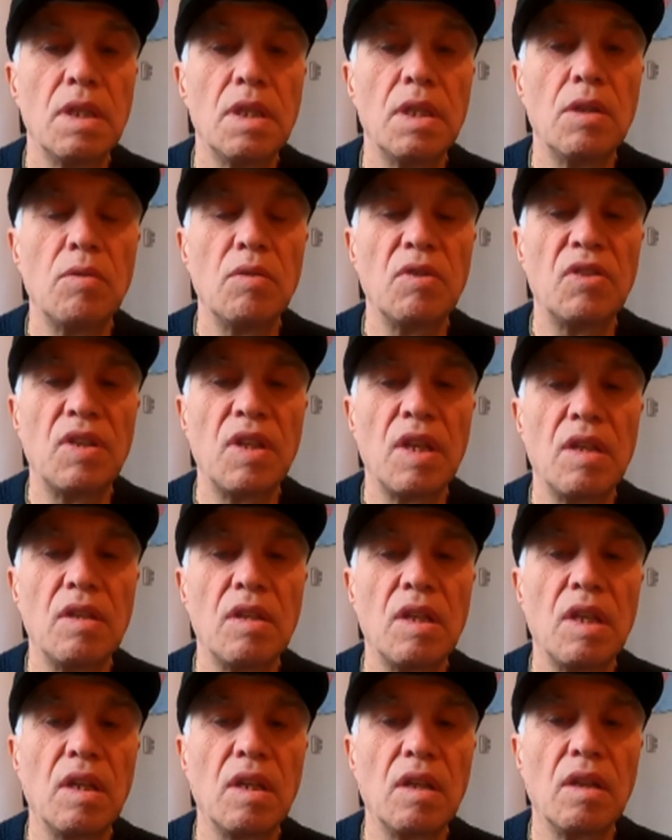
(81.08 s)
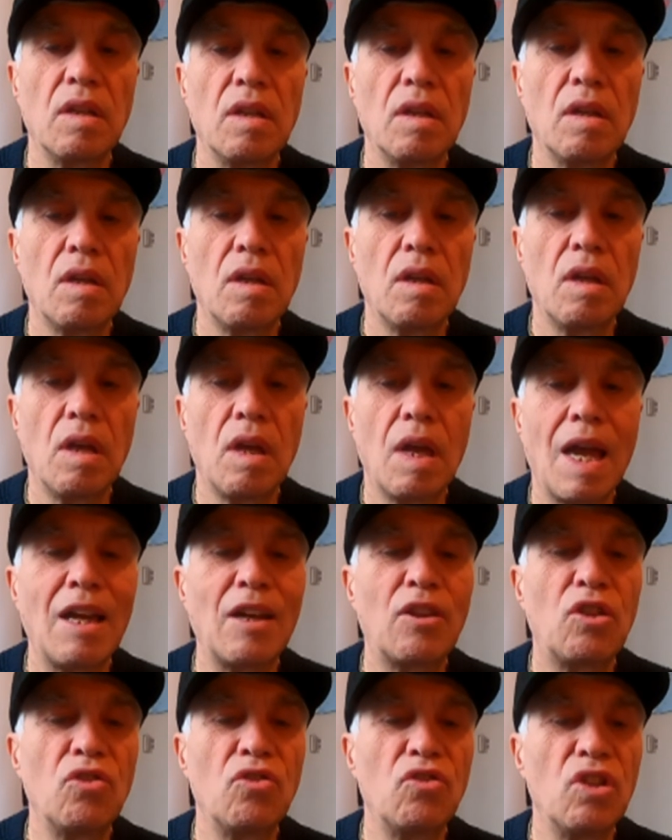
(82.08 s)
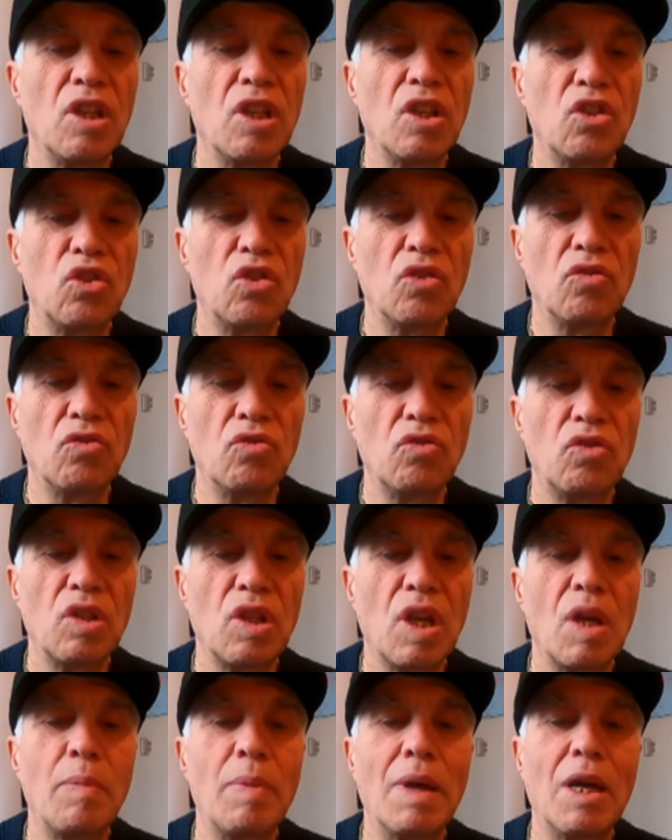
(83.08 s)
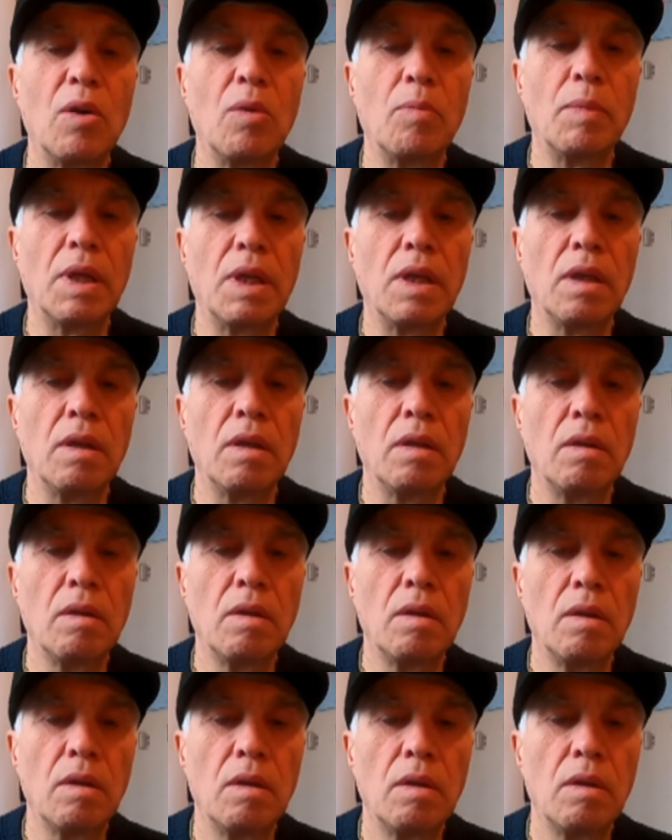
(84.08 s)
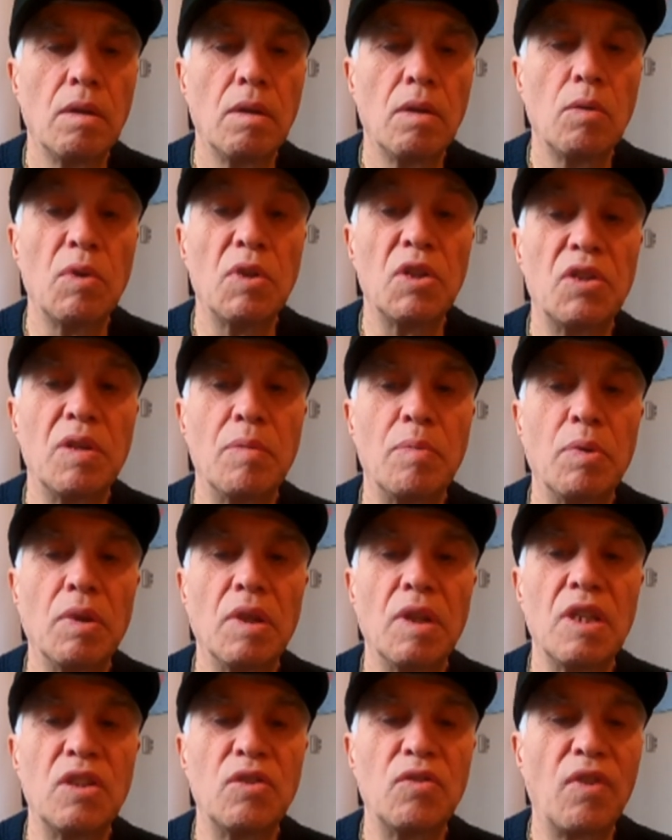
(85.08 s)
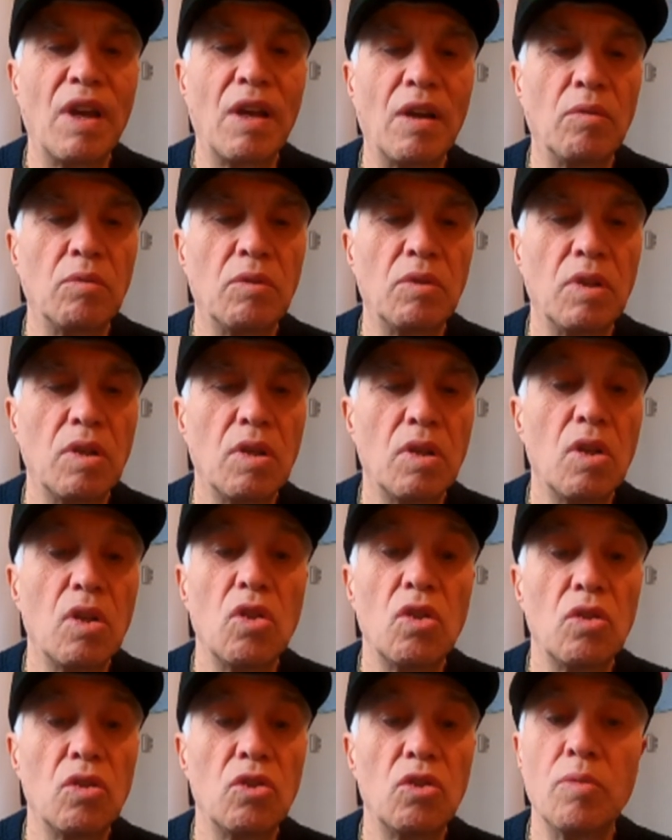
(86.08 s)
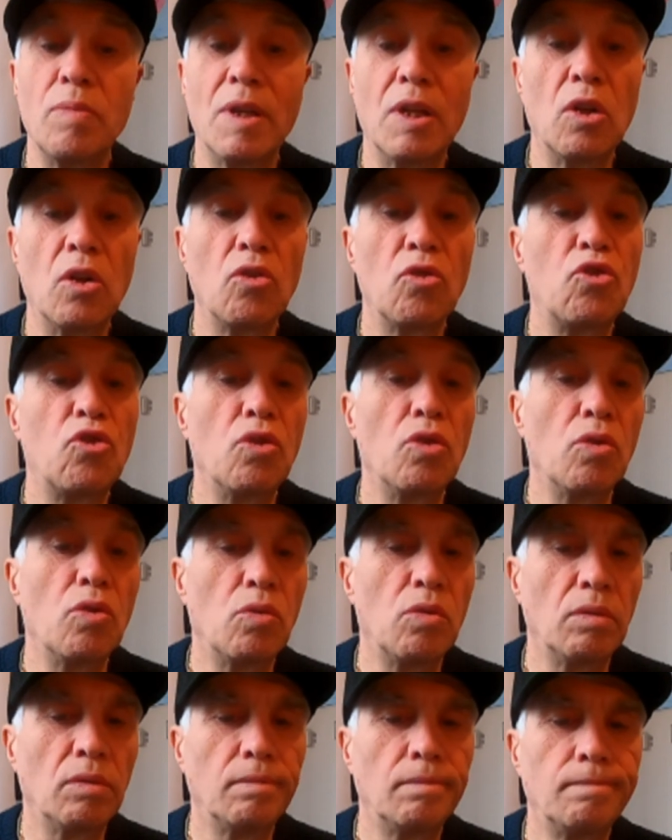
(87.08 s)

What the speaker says: They were sending accusations about me, which the police found to be not true,